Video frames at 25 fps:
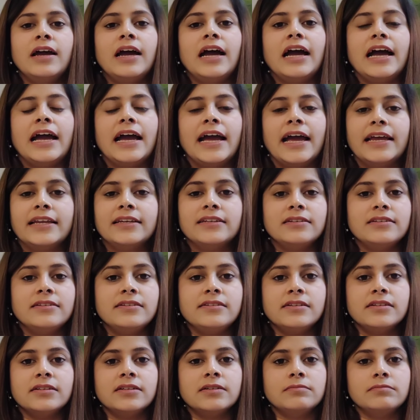
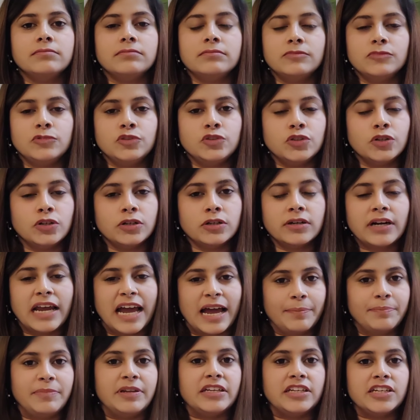And your
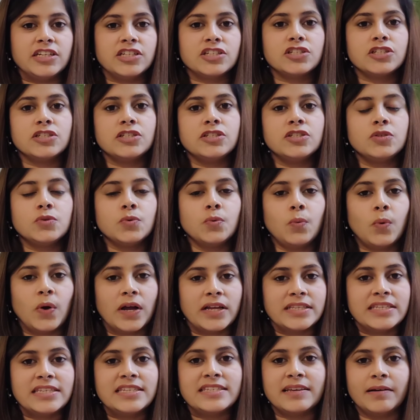applications,
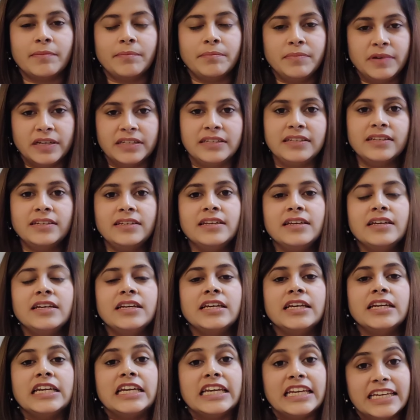once submitted,
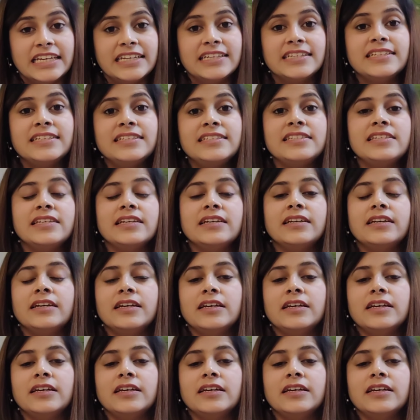is